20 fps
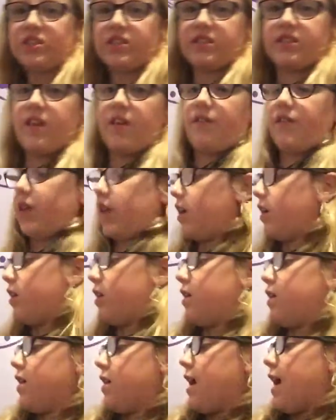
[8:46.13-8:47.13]
it's heavy,
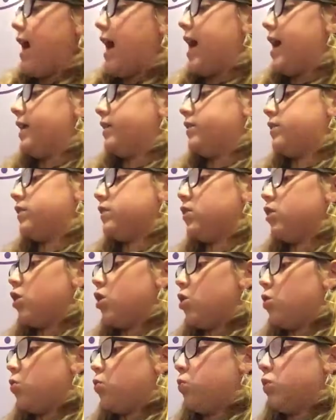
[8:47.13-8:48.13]
and
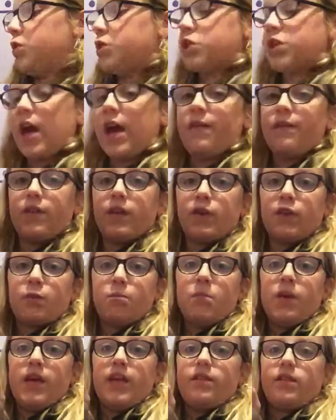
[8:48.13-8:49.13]
Wood
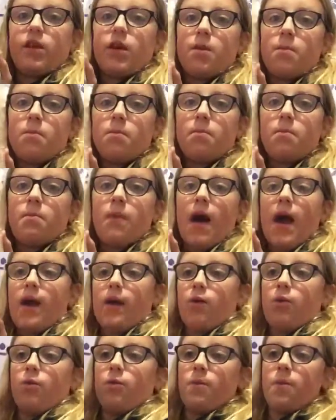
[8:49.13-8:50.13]
Shavings medium
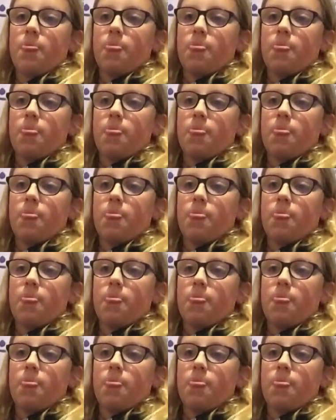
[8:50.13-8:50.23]
bale.